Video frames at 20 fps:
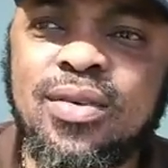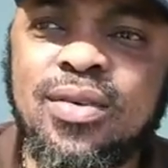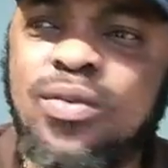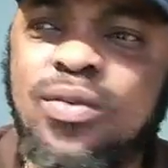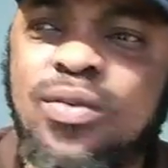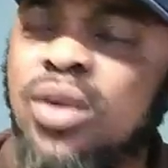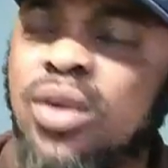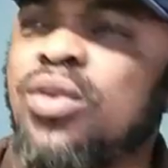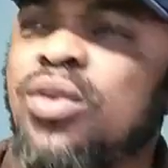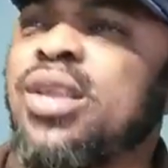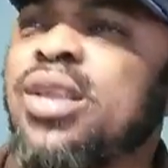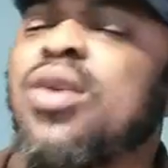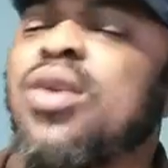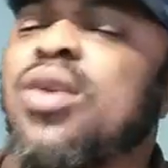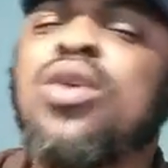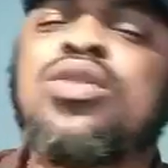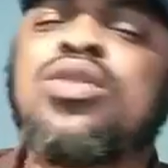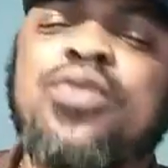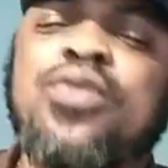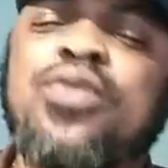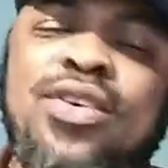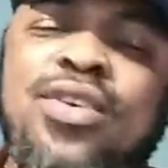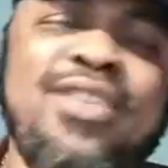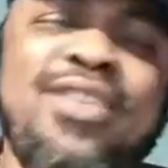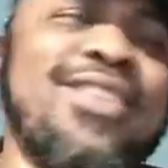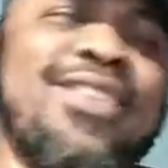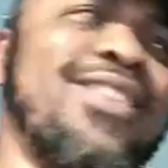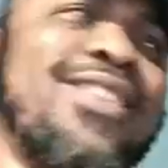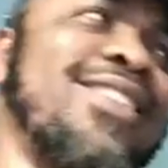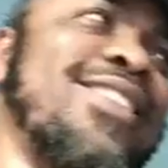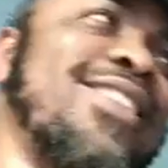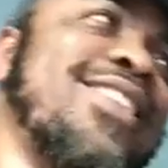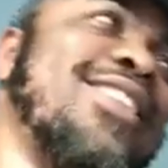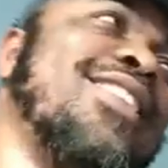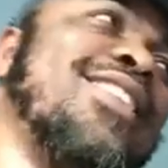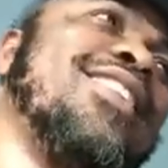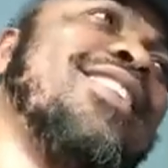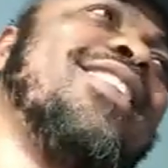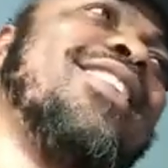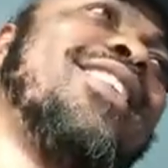What do you take us for?
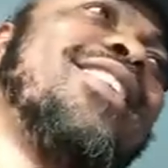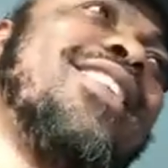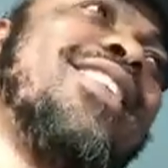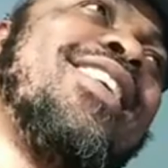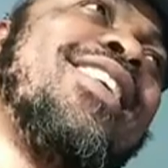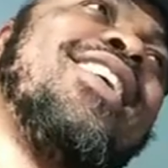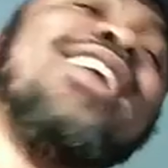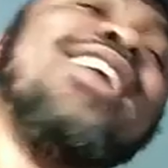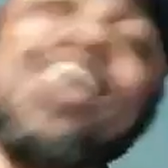They